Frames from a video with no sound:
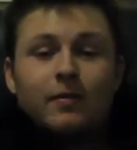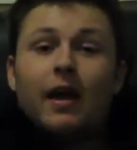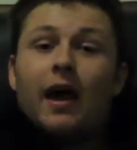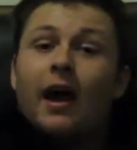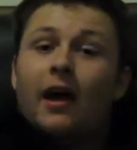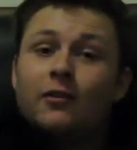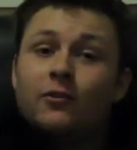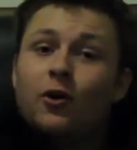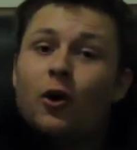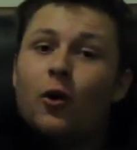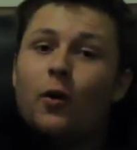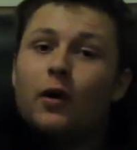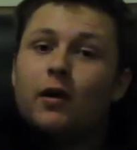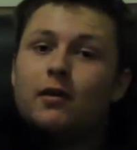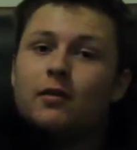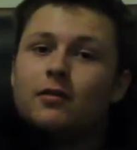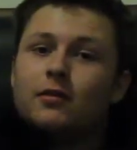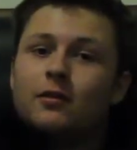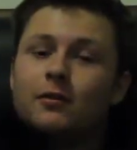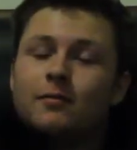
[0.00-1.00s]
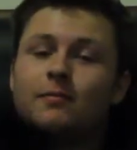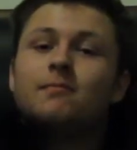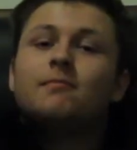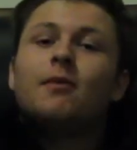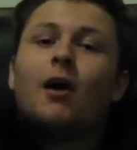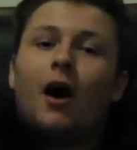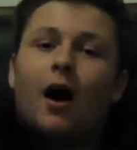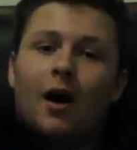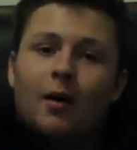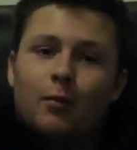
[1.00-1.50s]
As always,
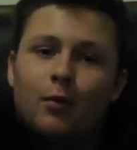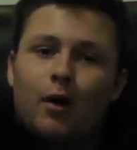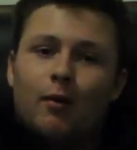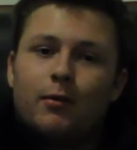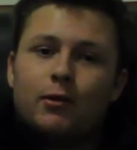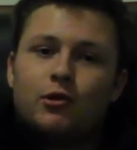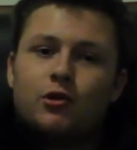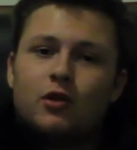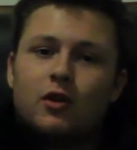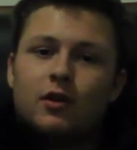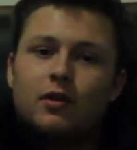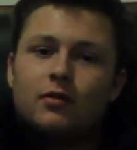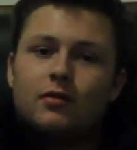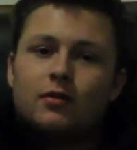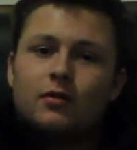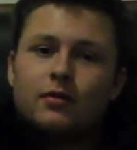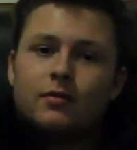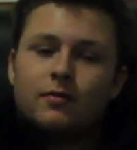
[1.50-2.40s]
I'm Robert Chase.